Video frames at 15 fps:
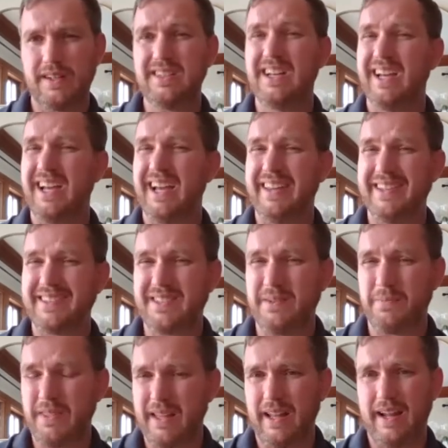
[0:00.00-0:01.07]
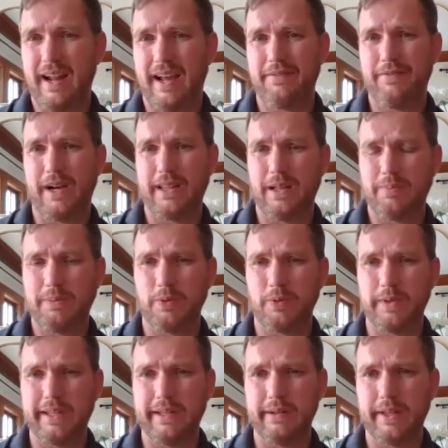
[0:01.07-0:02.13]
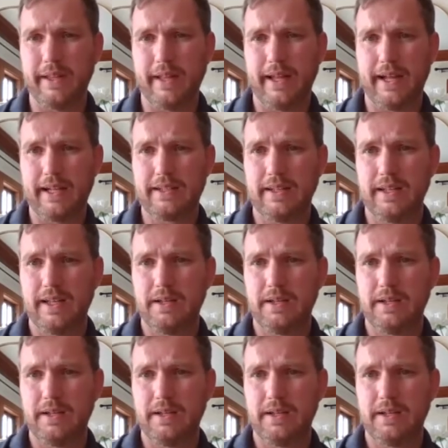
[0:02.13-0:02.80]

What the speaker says: And this is something that I find that people really, really like.